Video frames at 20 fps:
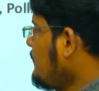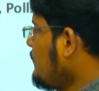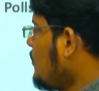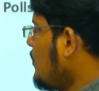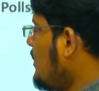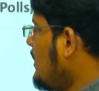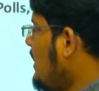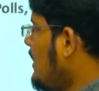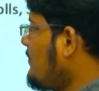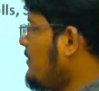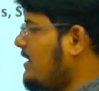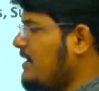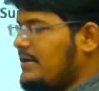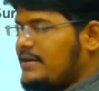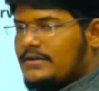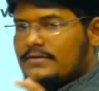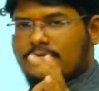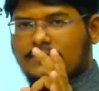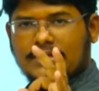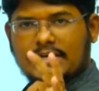
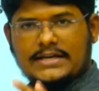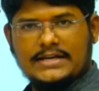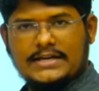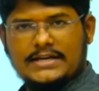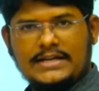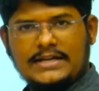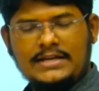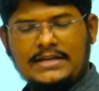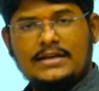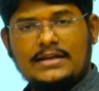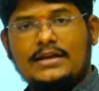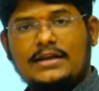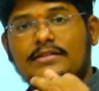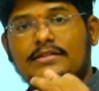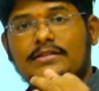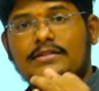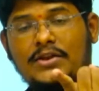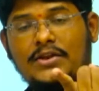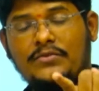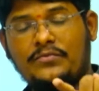collaborative learning,
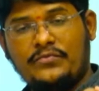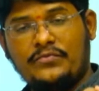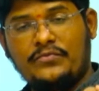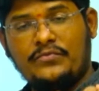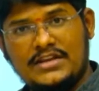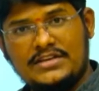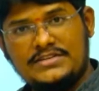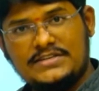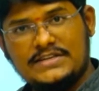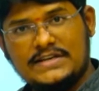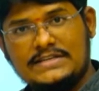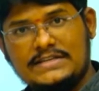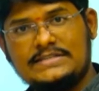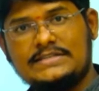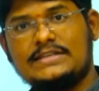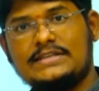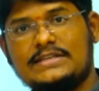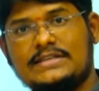their features,